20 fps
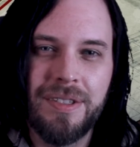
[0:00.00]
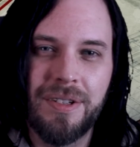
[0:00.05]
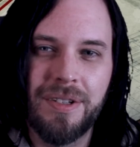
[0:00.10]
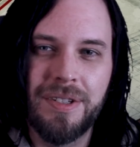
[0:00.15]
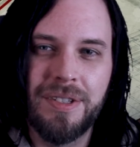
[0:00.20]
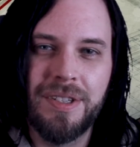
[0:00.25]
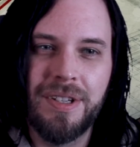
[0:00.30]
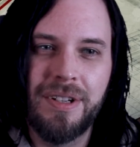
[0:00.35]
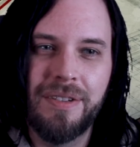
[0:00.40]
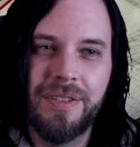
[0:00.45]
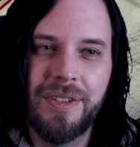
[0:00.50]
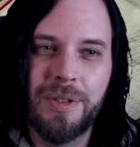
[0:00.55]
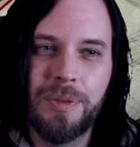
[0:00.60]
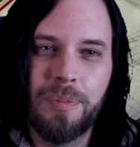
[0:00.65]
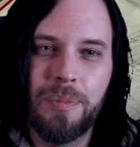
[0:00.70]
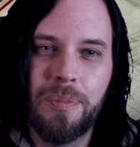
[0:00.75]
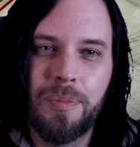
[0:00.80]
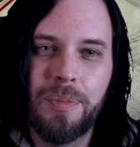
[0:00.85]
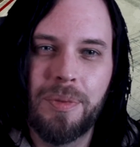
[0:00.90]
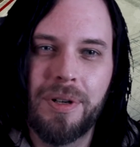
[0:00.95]
So to
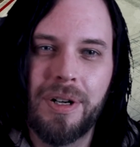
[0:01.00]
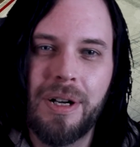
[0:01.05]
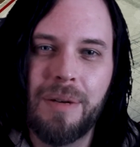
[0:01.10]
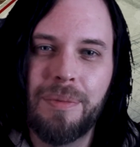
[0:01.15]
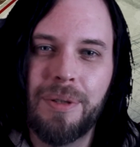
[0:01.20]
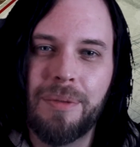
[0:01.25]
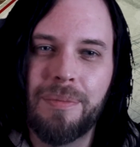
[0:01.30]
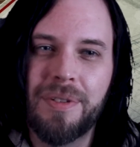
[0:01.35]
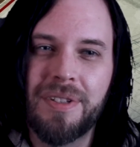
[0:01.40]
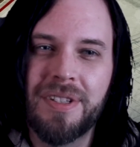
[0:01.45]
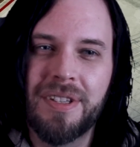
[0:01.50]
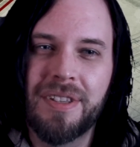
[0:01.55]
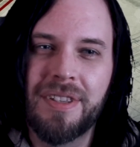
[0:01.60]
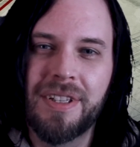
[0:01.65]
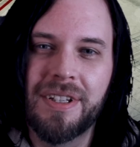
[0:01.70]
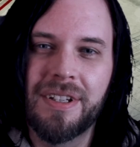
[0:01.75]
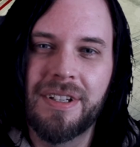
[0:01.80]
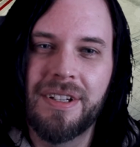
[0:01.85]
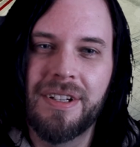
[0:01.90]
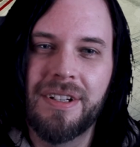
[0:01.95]
solve this
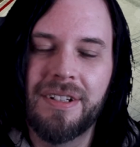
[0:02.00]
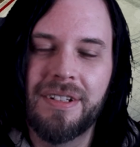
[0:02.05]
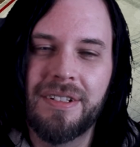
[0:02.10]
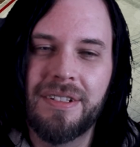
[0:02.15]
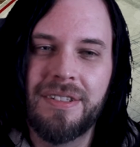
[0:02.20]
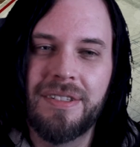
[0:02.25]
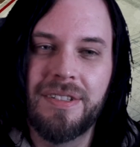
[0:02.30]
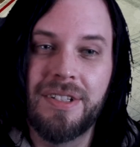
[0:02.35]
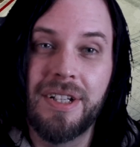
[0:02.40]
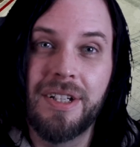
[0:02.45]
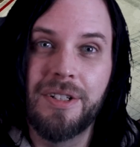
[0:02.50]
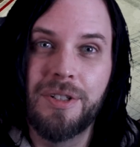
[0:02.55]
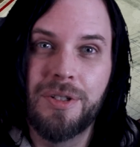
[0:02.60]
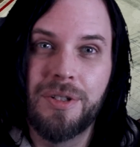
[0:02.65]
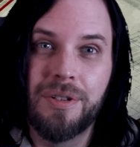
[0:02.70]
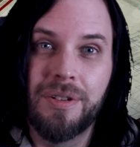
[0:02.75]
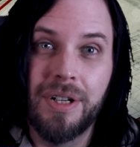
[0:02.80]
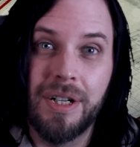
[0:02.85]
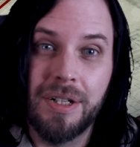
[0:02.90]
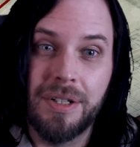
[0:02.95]
problem is a thing called
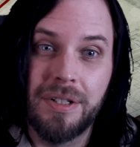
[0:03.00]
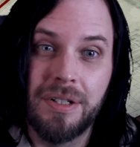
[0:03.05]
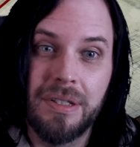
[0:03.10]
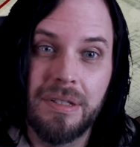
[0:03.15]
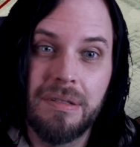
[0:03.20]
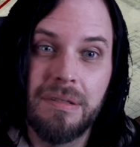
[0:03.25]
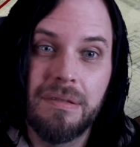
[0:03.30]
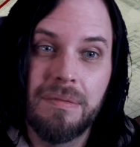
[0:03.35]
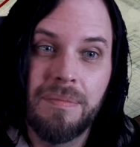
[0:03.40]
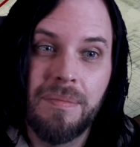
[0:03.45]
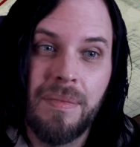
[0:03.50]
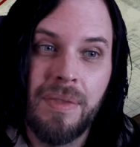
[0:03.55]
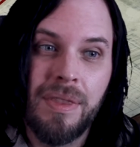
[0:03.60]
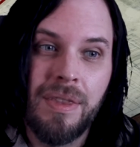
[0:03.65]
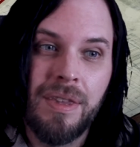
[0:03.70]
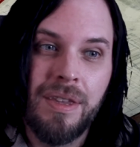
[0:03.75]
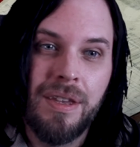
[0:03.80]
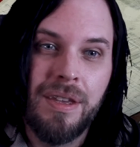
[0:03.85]
stage directions.